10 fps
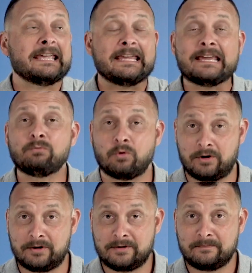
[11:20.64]

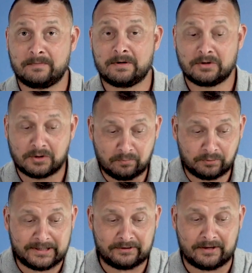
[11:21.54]
inward
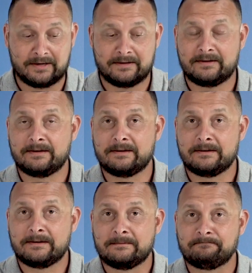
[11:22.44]
completely.
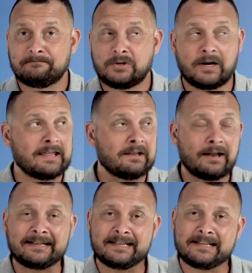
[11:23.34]
Right. In the
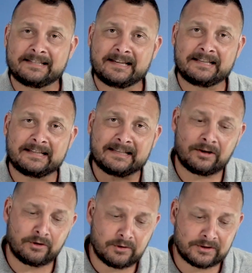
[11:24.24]
1960s,
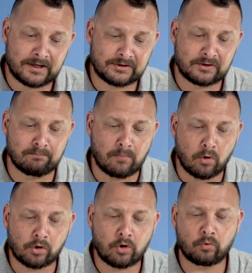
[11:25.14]
introduced us to
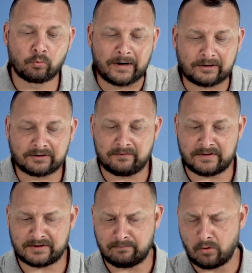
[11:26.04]
moral
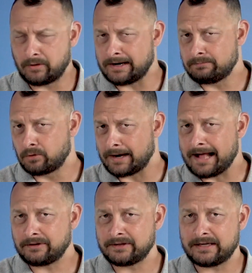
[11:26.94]
relativism.
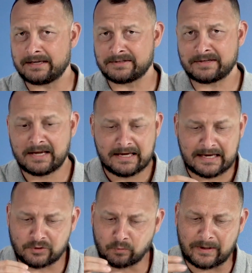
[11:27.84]
Morality
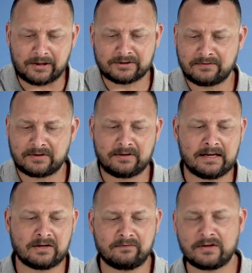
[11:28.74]
is relative to
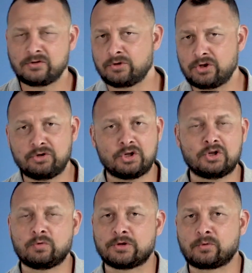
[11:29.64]
the individual. You
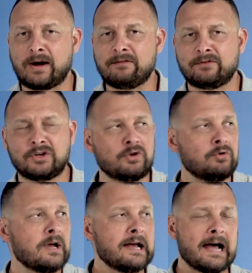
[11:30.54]
choose what's right for
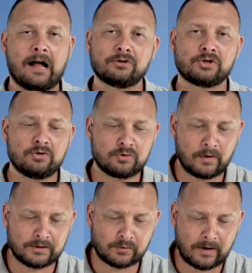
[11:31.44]
you, I'll choose
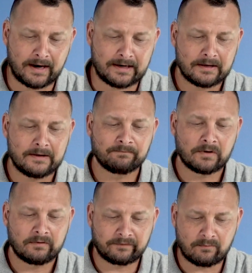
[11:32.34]
what's right
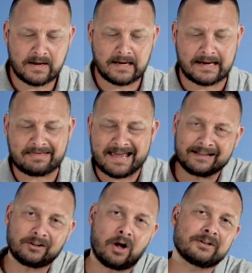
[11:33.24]
for me. And
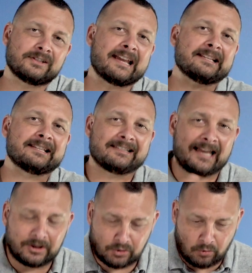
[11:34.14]
that launched a
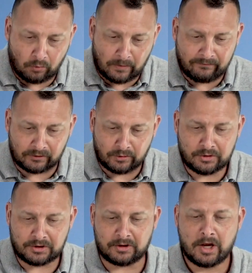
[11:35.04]
sexual
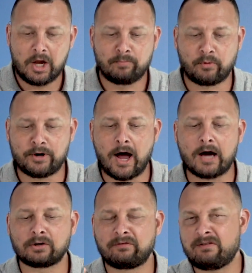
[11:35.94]
revolution.
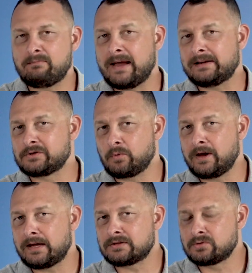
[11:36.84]
Pornography made its
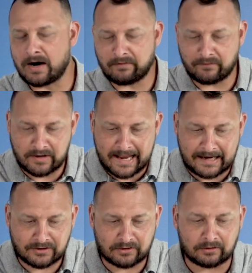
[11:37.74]
way into our
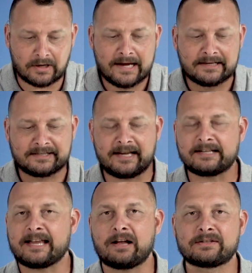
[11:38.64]
vernacular.
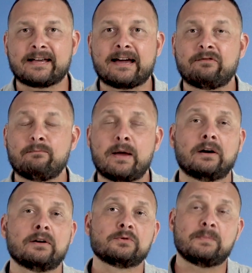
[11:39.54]
Sex outside of
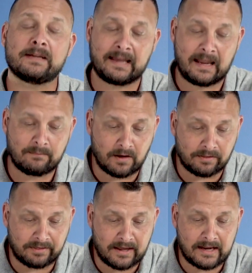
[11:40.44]
marriage became a
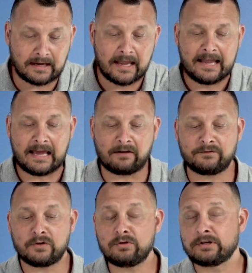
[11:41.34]
thing. And a
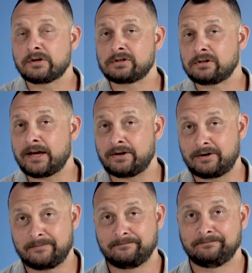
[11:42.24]
few years
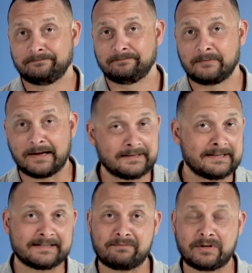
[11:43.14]
later,
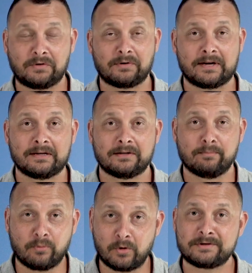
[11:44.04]
1973,
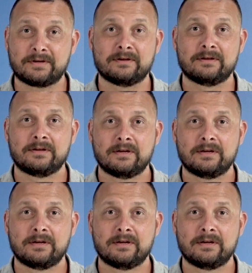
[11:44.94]
abortion